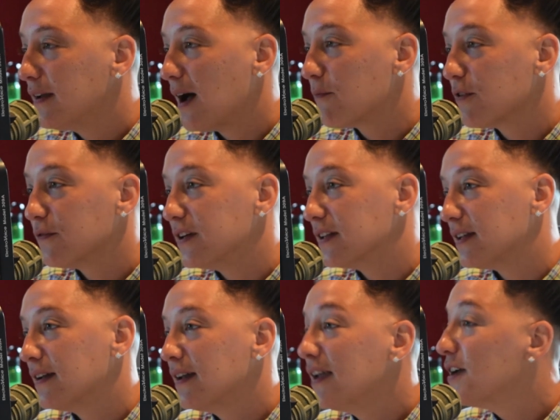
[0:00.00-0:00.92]
I'm from
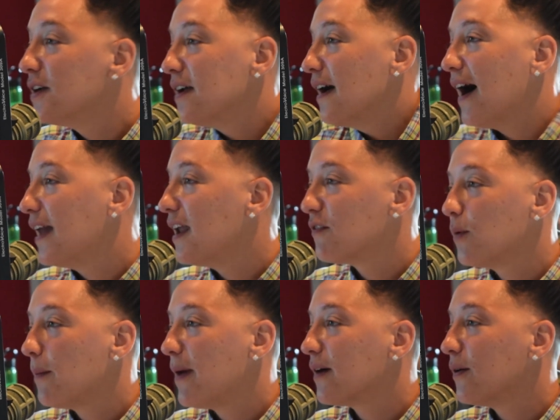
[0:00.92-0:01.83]
Philly. I never
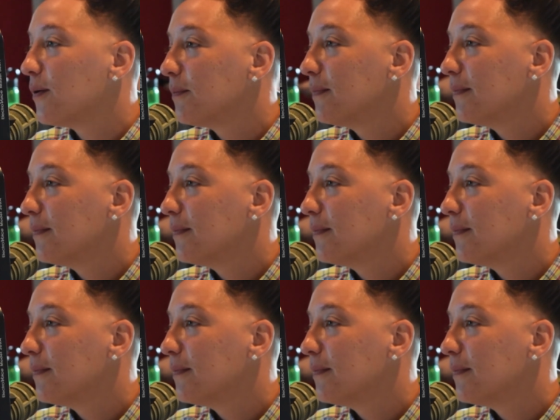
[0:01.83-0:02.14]
went back home.